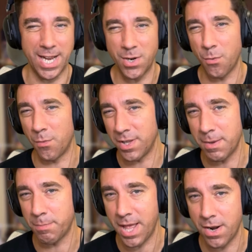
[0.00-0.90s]
don't
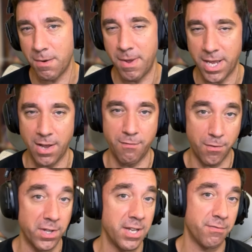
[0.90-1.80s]
really plan on making
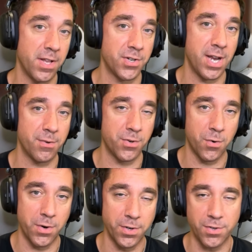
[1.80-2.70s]
fully fleshed out
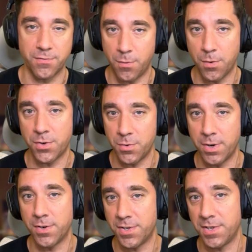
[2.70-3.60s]
tutorials for
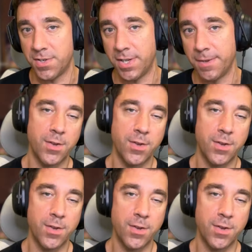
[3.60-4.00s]
200cc.